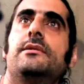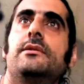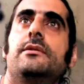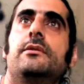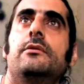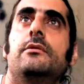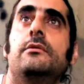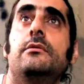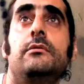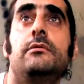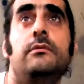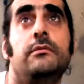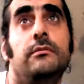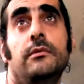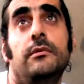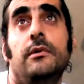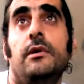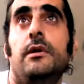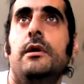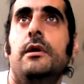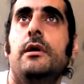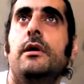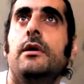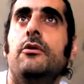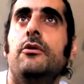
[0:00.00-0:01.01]
you know.
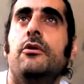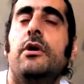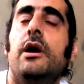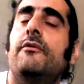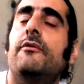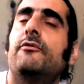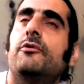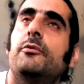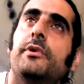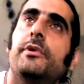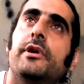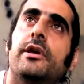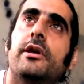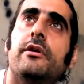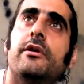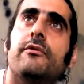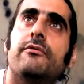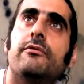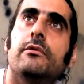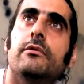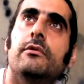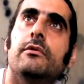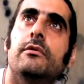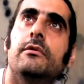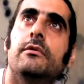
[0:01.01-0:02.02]
You have to be
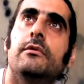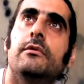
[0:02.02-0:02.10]
careful.